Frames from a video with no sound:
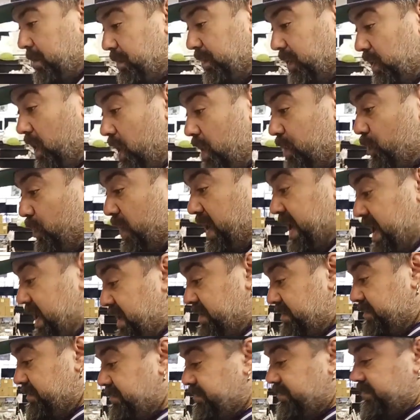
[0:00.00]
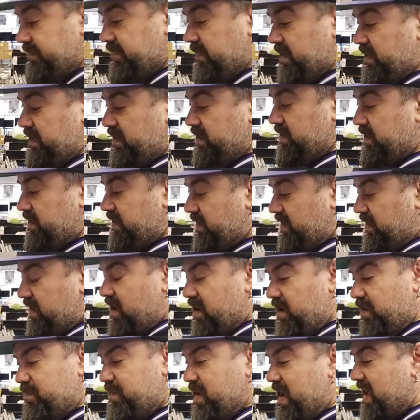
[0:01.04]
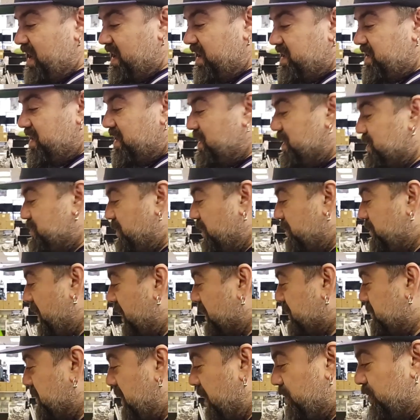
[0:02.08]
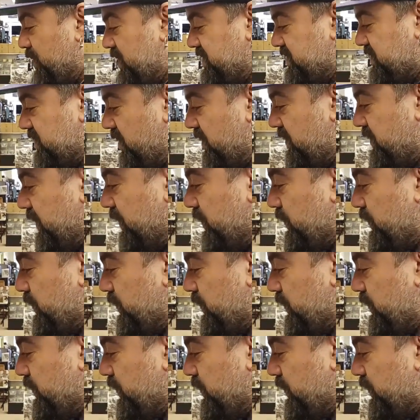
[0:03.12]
BloodRayne. Oh, man, it brings back memories though. The